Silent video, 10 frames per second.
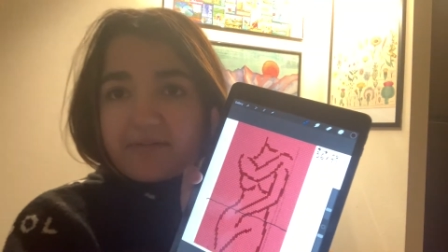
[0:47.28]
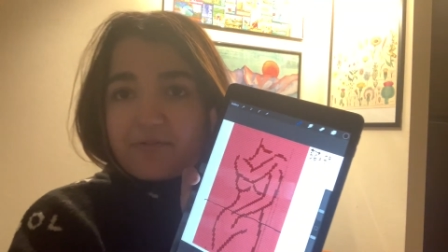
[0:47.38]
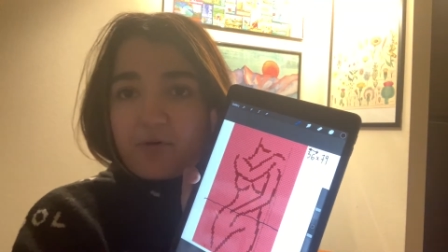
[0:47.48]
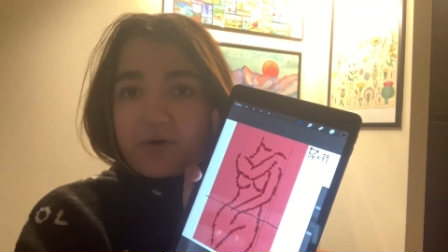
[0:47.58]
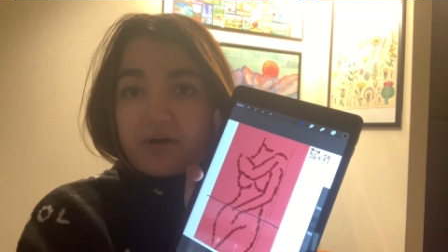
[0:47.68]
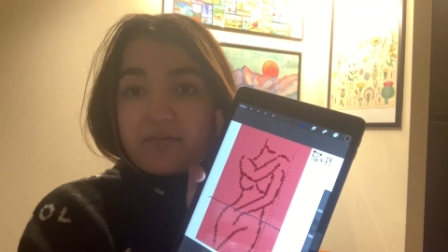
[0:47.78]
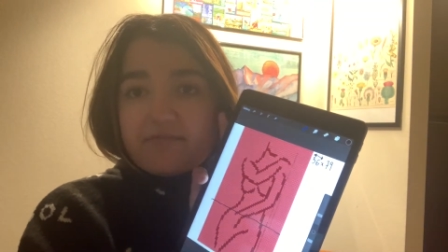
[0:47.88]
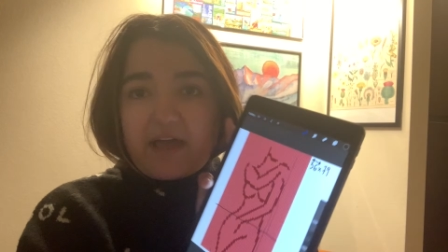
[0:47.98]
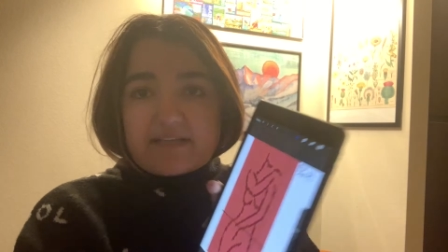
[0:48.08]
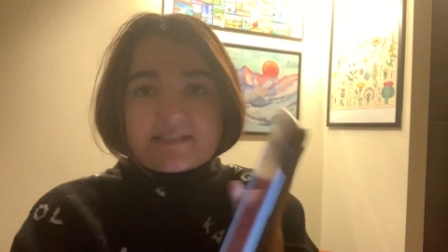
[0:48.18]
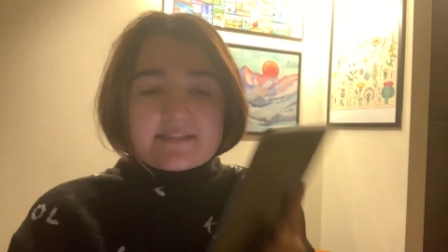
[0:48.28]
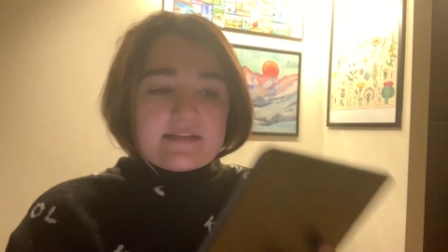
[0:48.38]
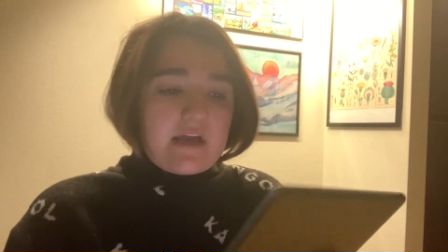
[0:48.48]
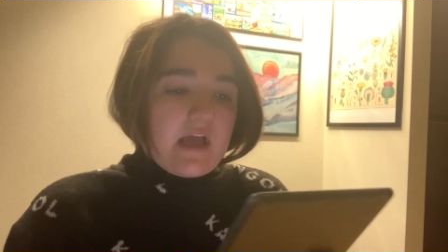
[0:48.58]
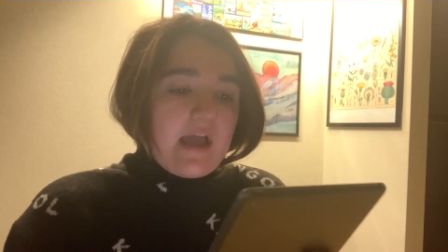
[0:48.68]
for a
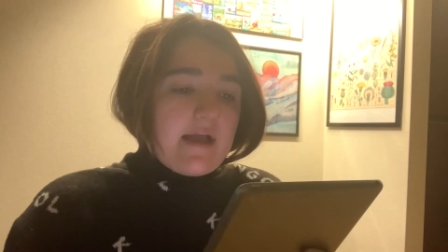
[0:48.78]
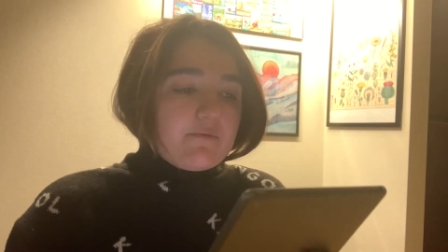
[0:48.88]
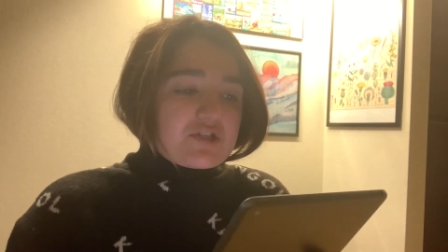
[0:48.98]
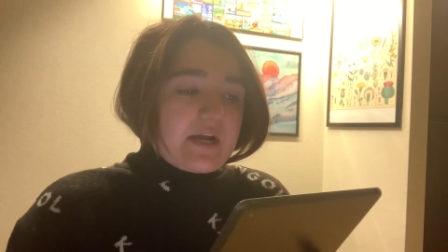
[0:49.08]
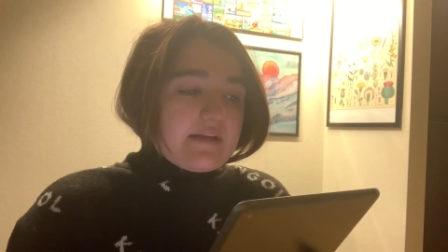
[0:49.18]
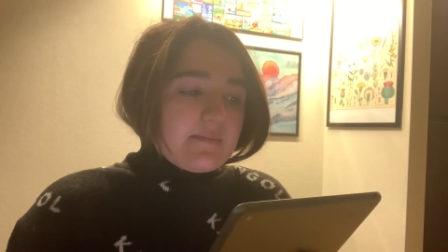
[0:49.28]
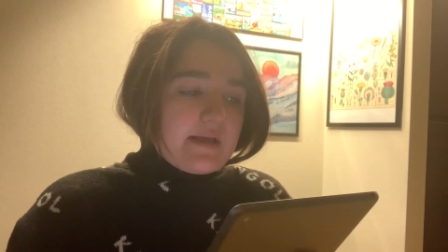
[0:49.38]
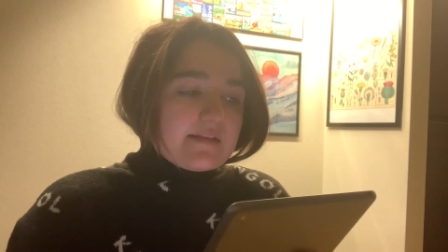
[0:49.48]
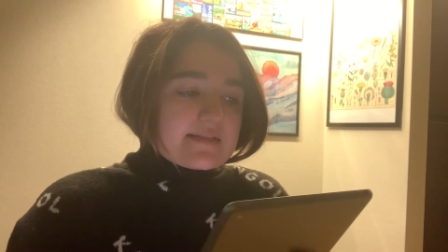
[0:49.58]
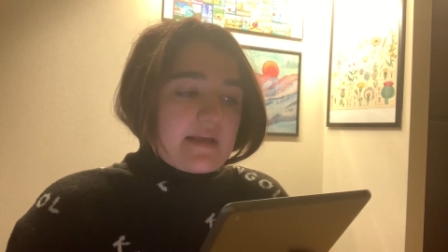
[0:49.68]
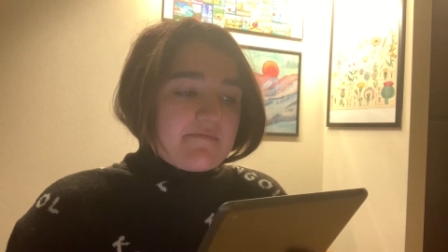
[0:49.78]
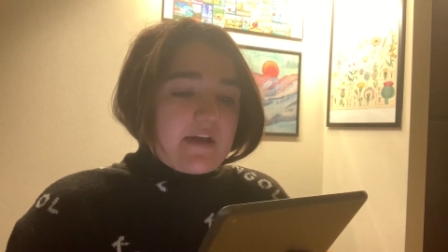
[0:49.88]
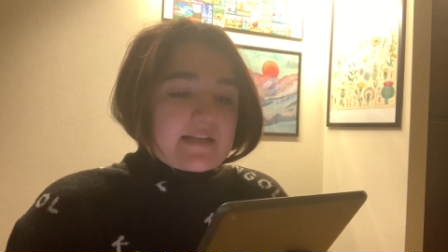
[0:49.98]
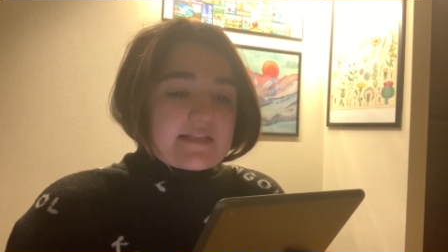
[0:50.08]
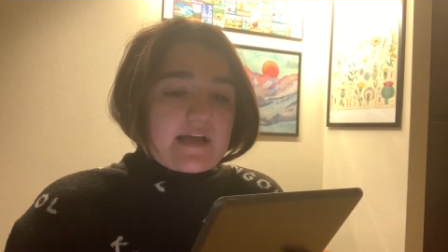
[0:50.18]
vest. And we're trying to make the same
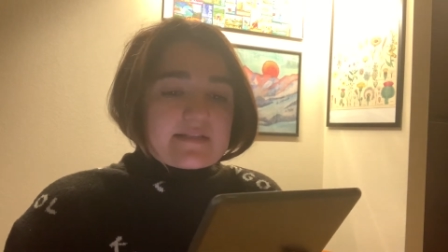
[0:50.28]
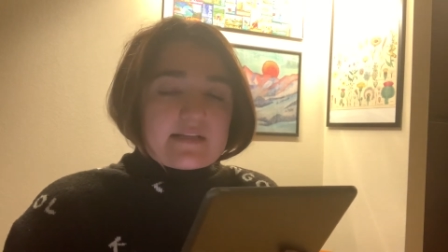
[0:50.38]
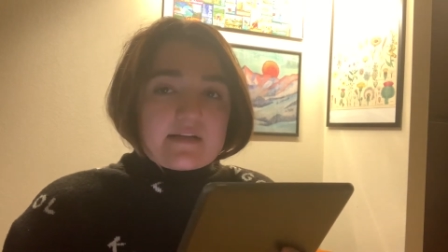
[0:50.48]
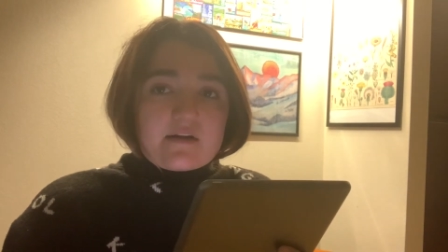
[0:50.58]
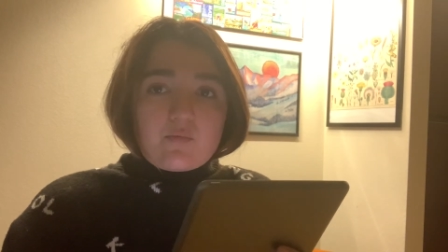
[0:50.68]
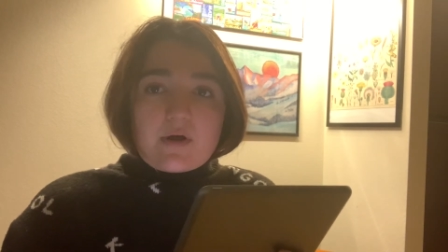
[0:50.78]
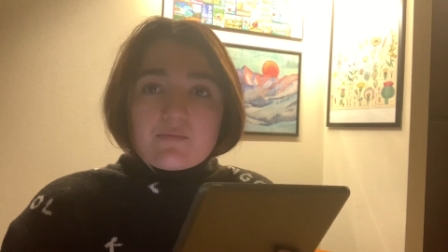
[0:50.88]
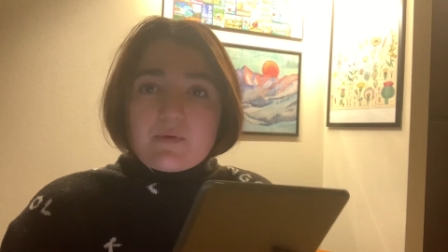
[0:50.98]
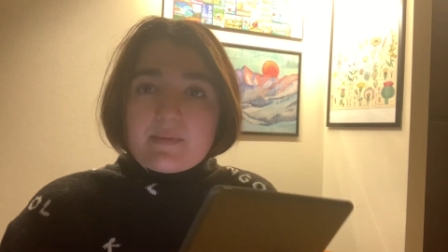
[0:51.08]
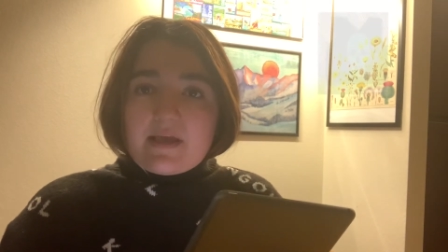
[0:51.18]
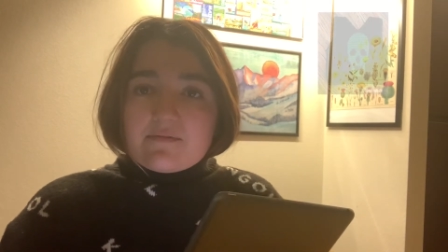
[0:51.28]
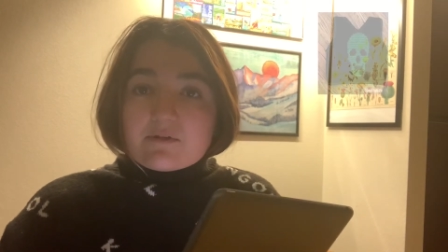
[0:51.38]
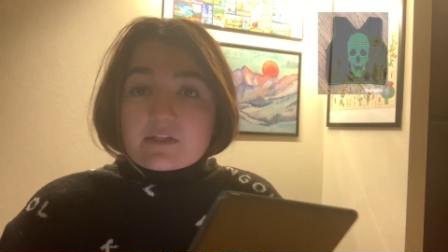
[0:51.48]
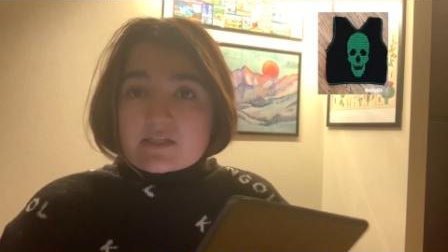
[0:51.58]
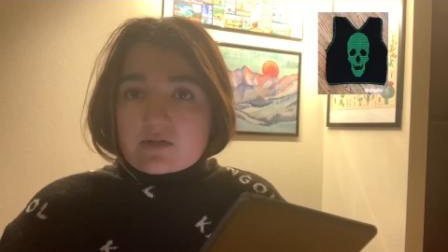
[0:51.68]
vest as the one we made
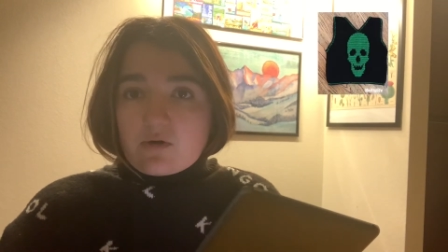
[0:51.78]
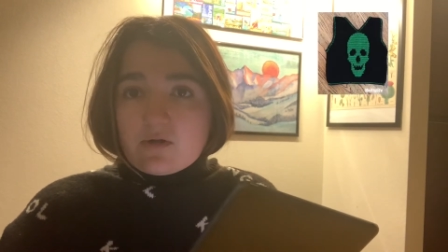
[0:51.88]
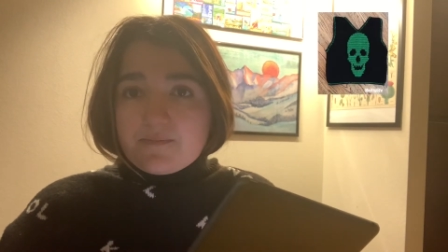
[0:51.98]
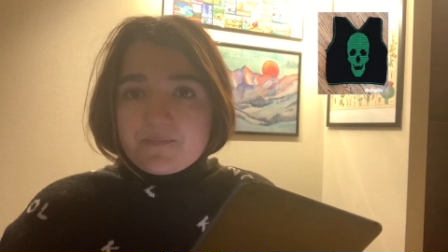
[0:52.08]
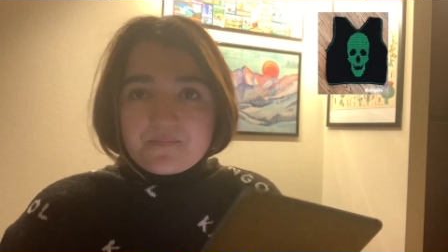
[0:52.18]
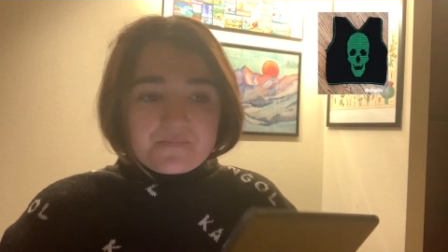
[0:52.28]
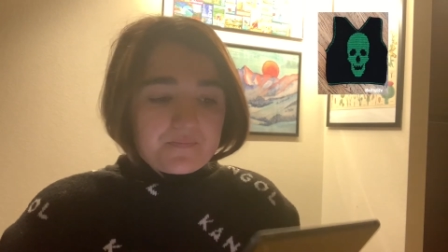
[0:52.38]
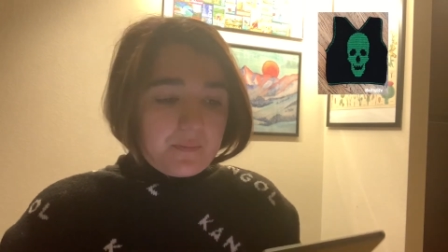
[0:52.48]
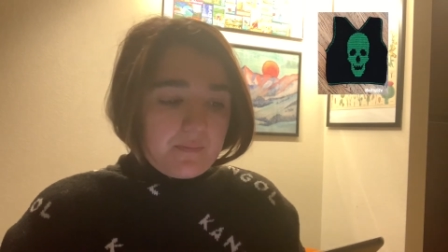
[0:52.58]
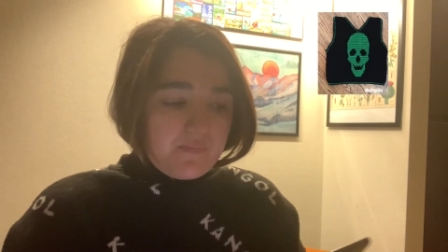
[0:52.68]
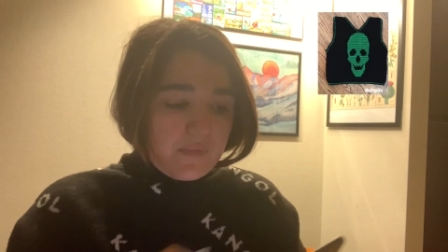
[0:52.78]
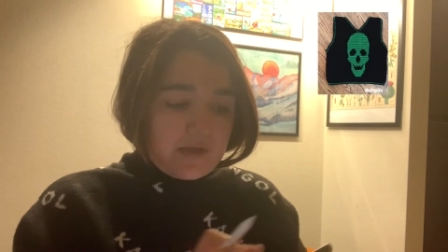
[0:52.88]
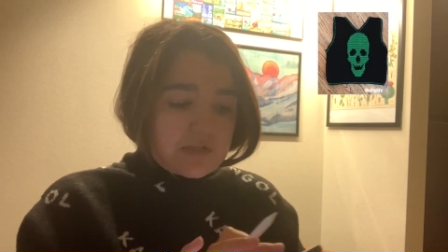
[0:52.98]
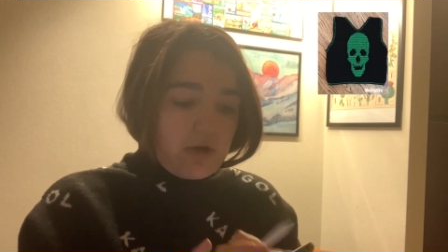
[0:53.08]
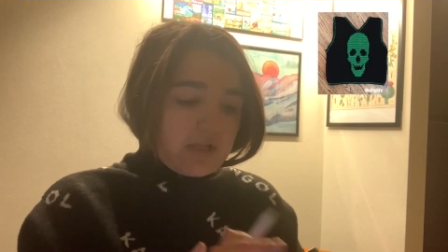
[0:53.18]
with the skull.
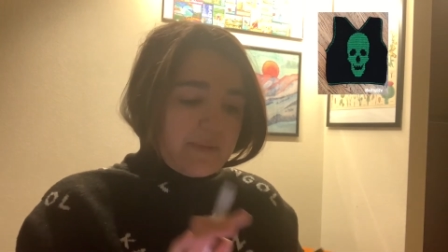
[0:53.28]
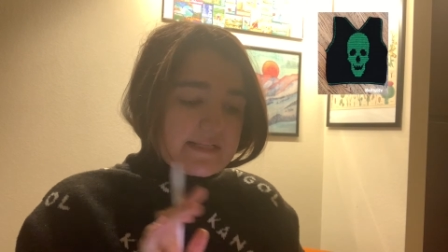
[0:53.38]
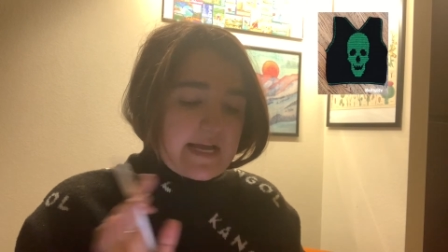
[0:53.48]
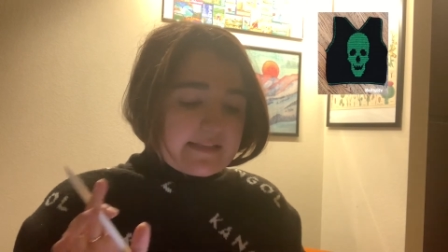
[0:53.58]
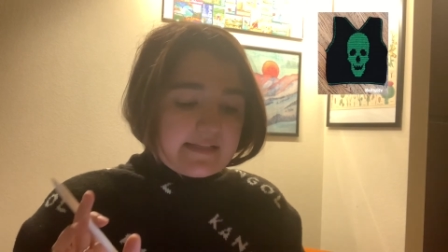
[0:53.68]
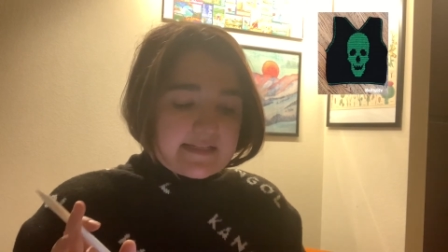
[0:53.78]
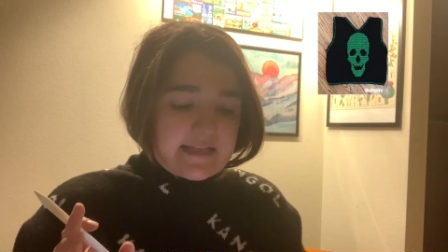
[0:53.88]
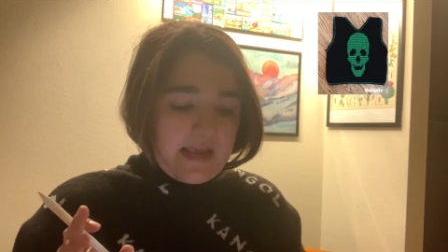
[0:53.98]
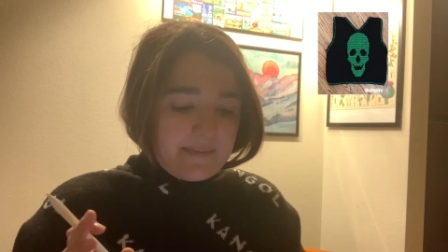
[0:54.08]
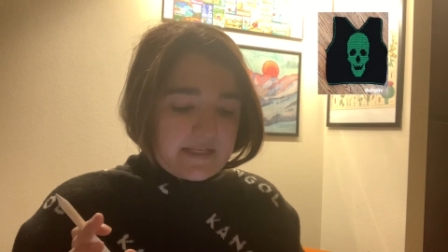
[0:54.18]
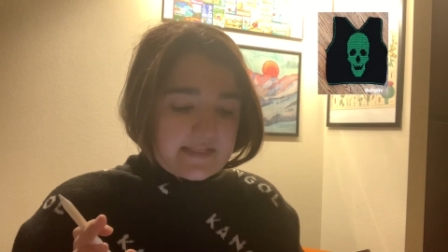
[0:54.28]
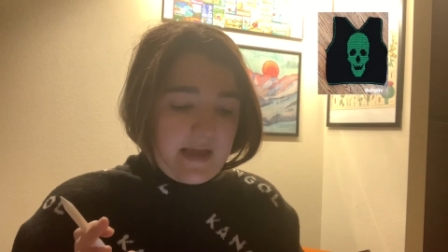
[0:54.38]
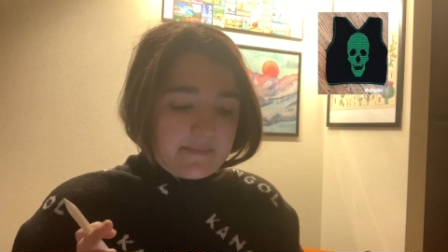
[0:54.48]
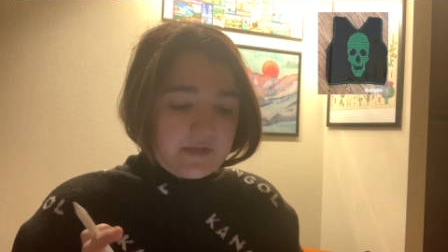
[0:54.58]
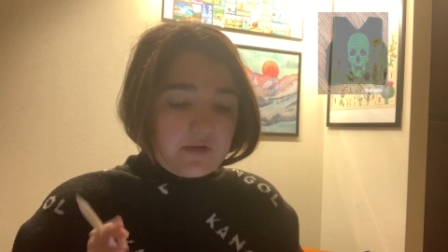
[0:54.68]
So it'll be exactly the same,
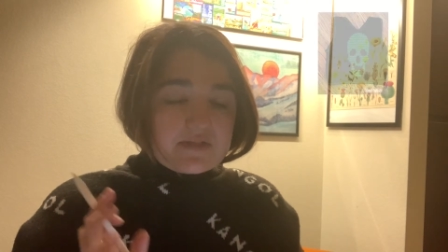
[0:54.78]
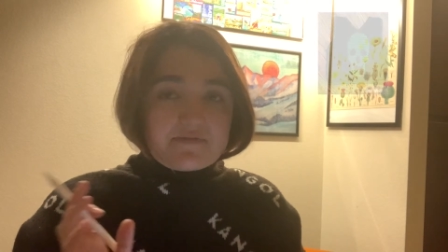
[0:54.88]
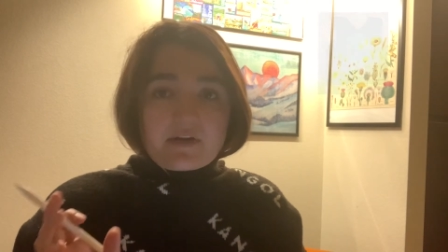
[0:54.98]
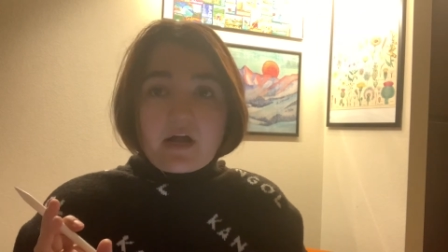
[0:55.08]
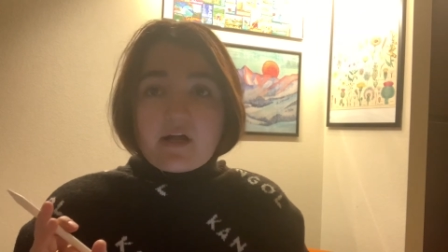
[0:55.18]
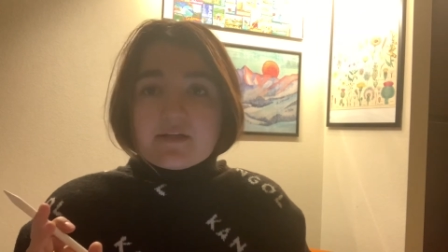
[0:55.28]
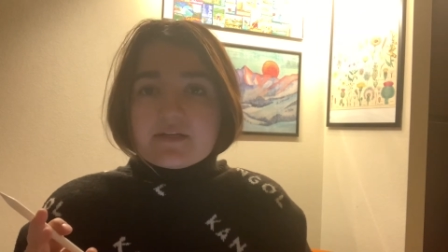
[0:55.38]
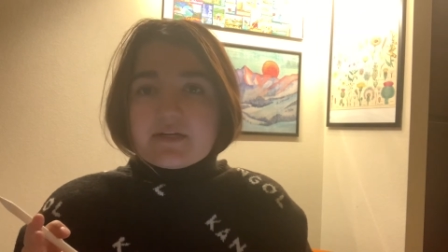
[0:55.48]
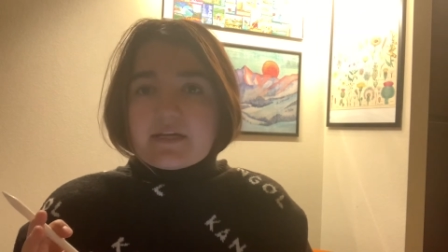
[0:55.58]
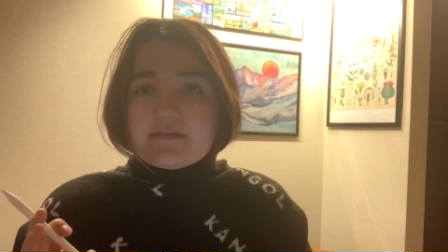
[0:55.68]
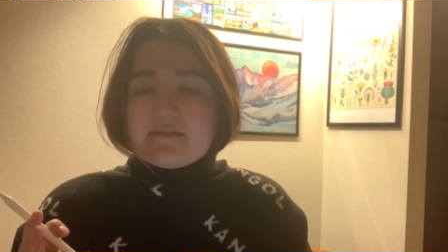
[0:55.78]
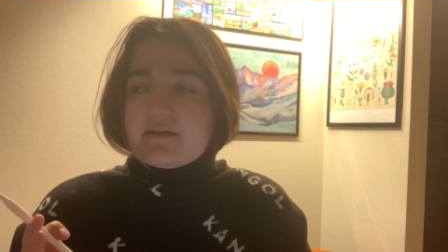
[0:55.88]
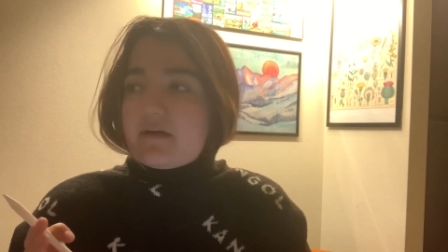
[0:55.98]
except, you know, different color and